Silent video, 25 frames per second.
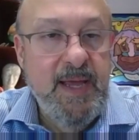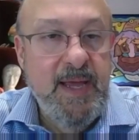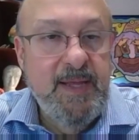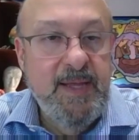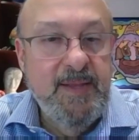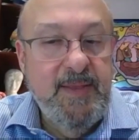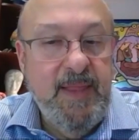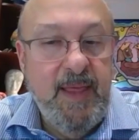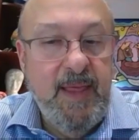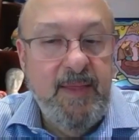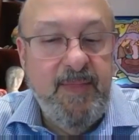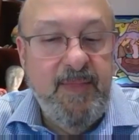
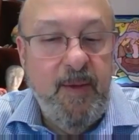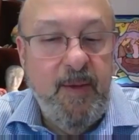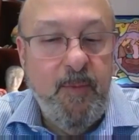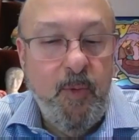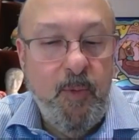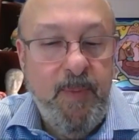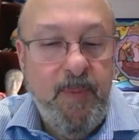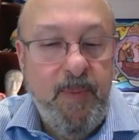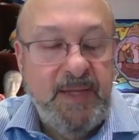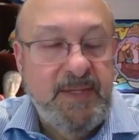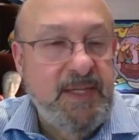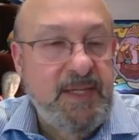They
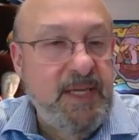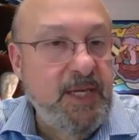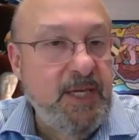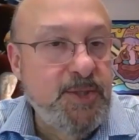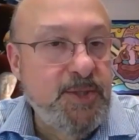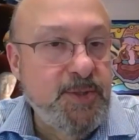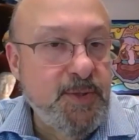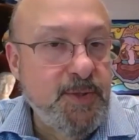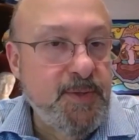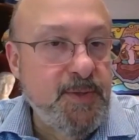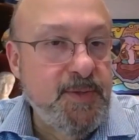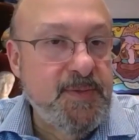were my
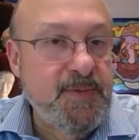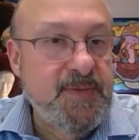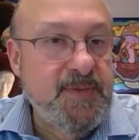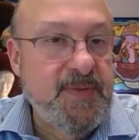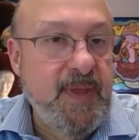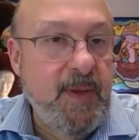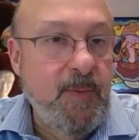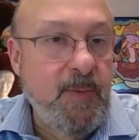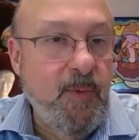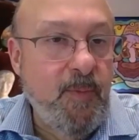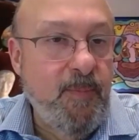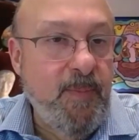teachers.
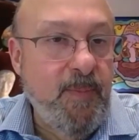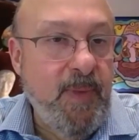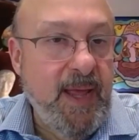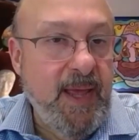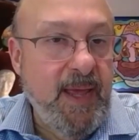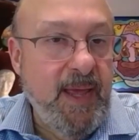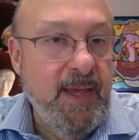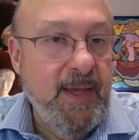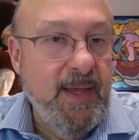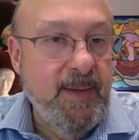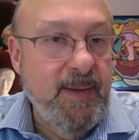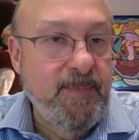They were
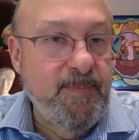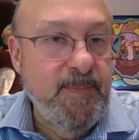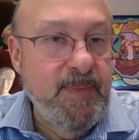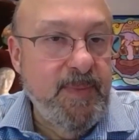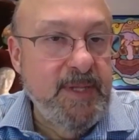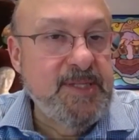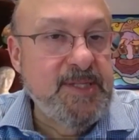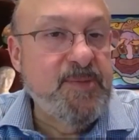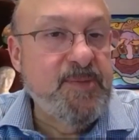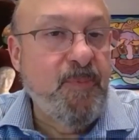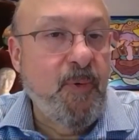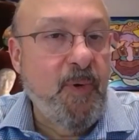my
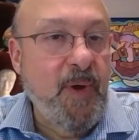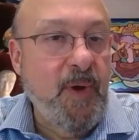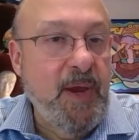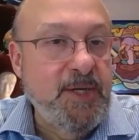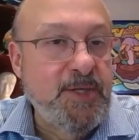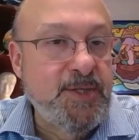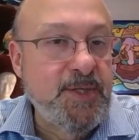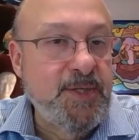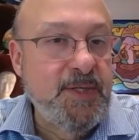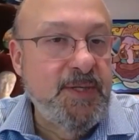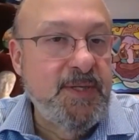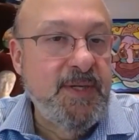
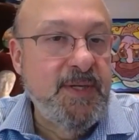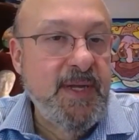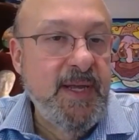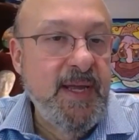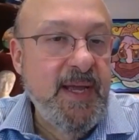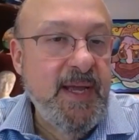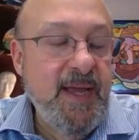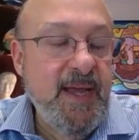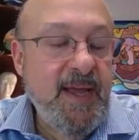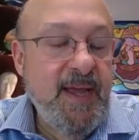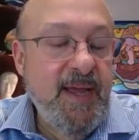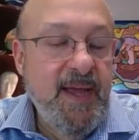inspiration,
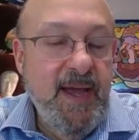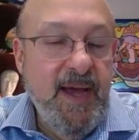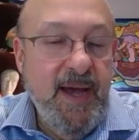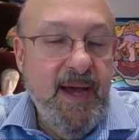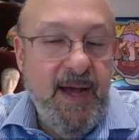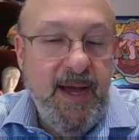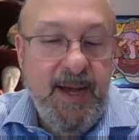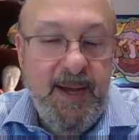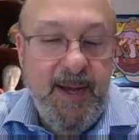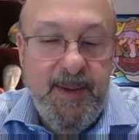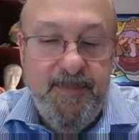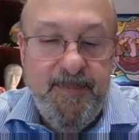
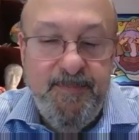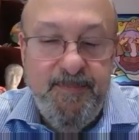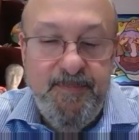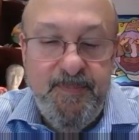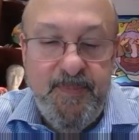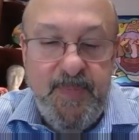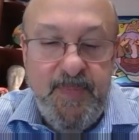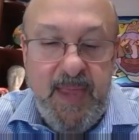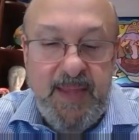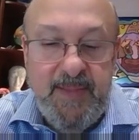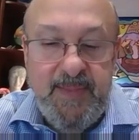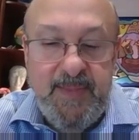
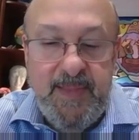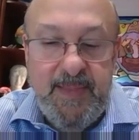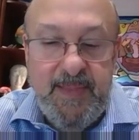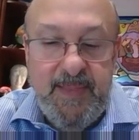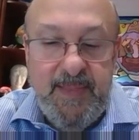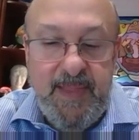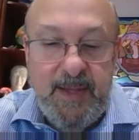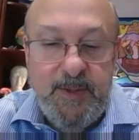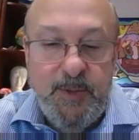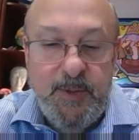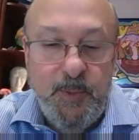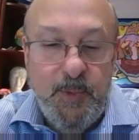and
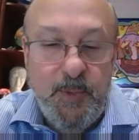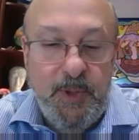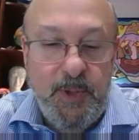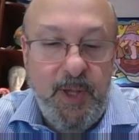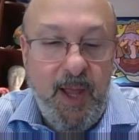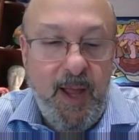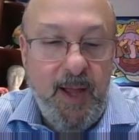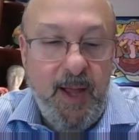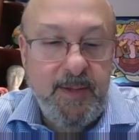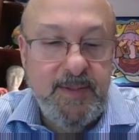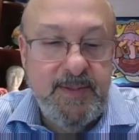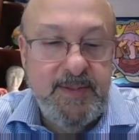they do a
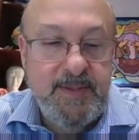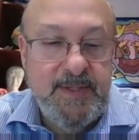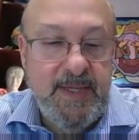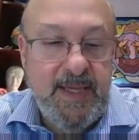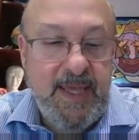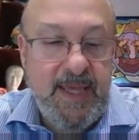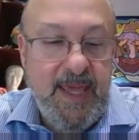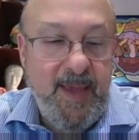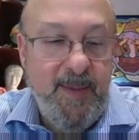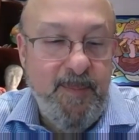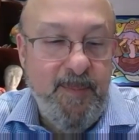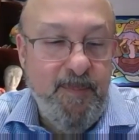lot to
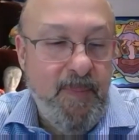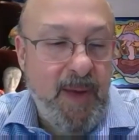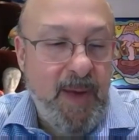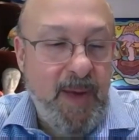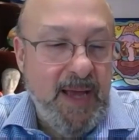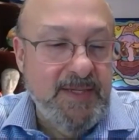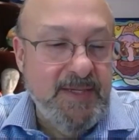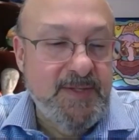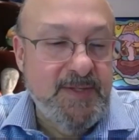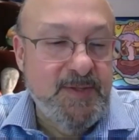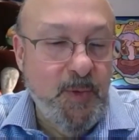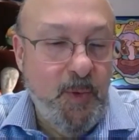keep
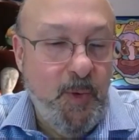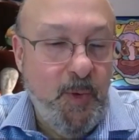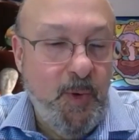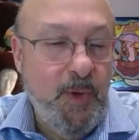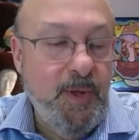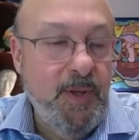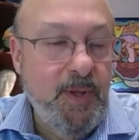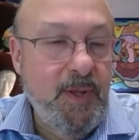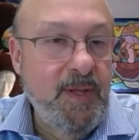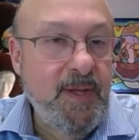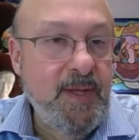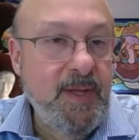my
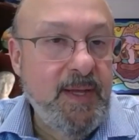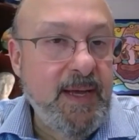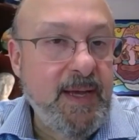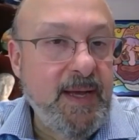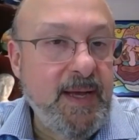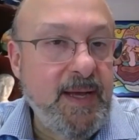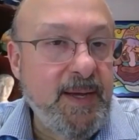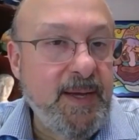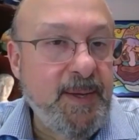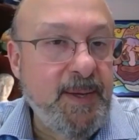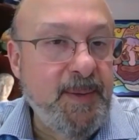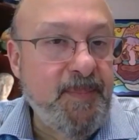soul
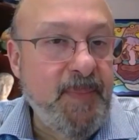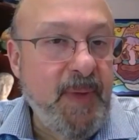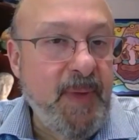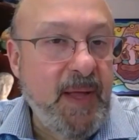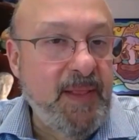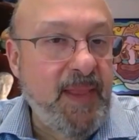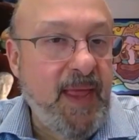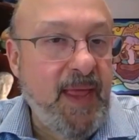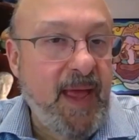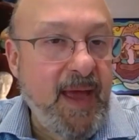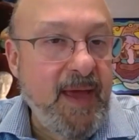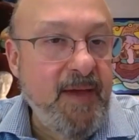
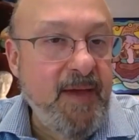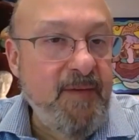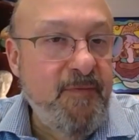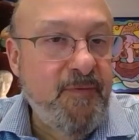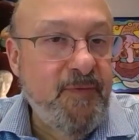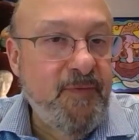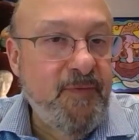alive